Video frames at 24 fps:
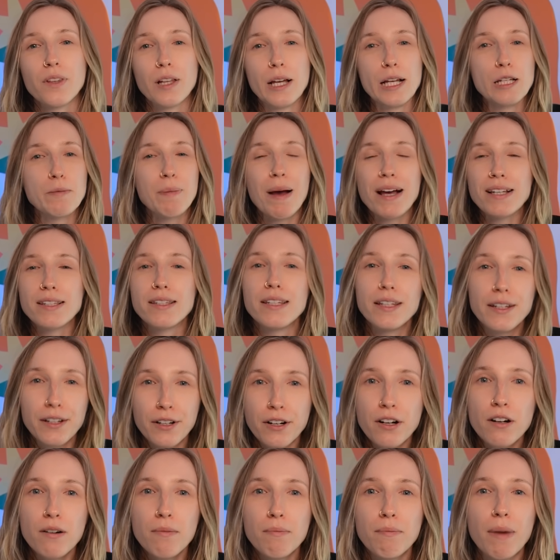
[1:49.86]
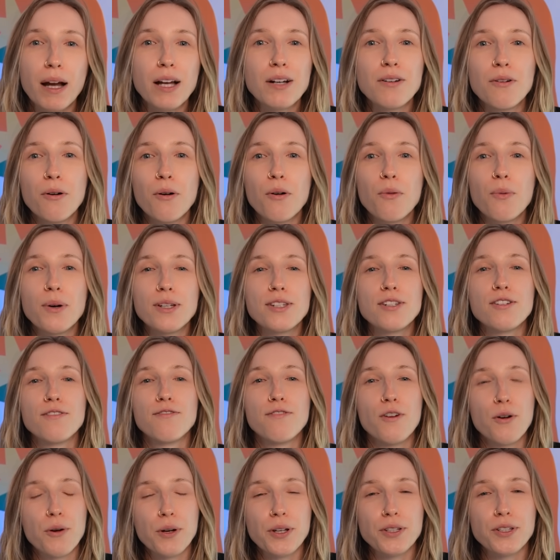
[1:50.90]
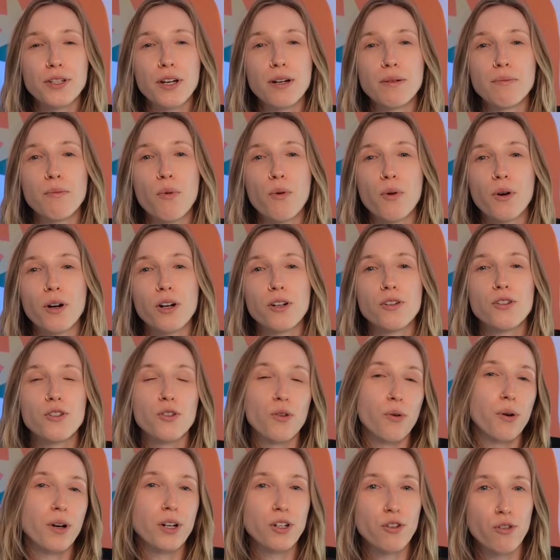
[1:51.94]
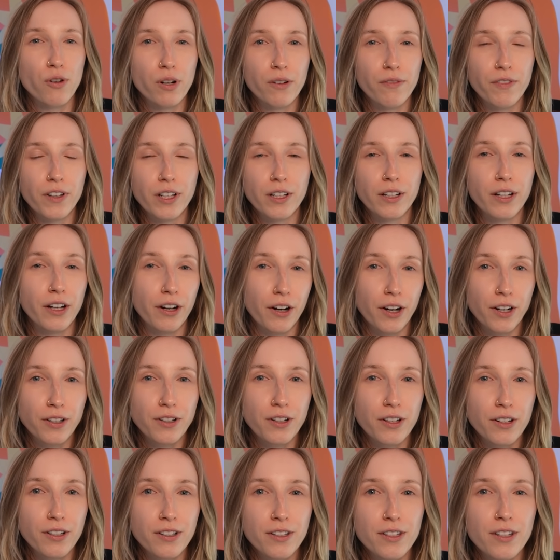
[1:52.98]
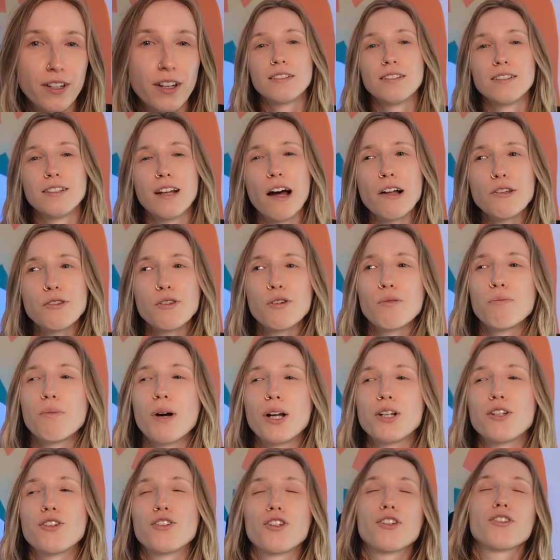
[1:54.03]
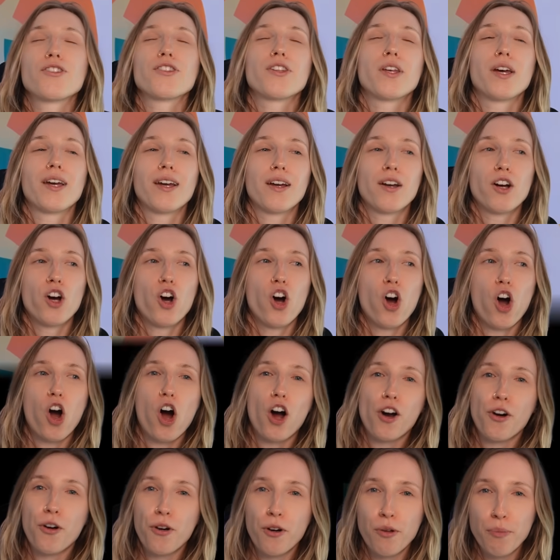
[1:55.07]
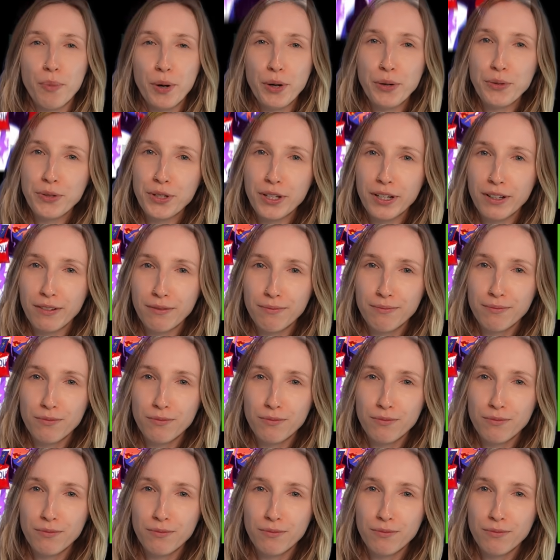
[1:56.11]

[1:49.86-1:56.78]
This past year, my goal was to focus on more story-driven characters, not so much just like hot girl posing,